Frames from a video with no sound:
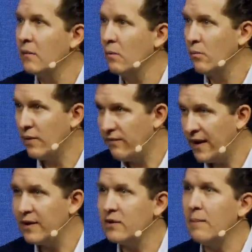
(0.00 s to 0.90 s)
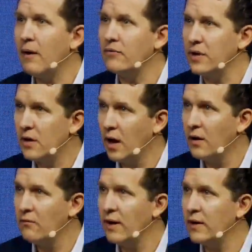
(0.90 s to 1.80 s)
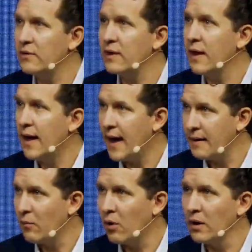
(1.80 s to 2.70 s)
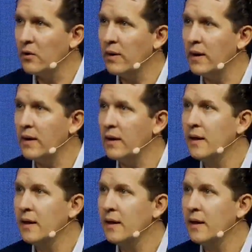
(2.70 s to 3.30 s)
the Fed is about to cut rates, add more liquidity.